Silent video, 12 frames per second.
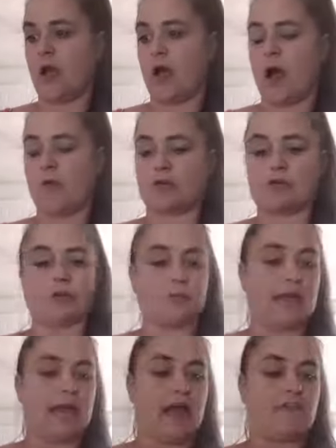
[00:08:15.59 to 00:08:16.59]
I would
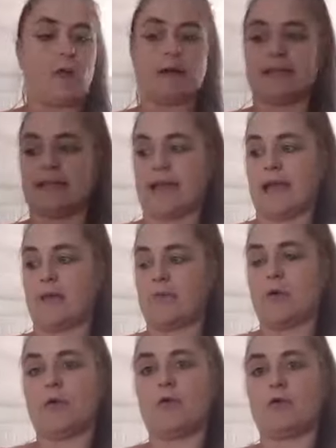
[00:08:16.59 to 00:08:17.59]
normally have one of
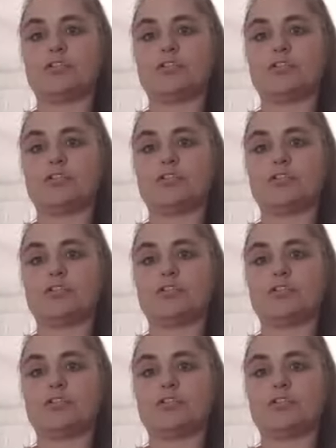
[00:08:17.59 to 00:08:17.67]
them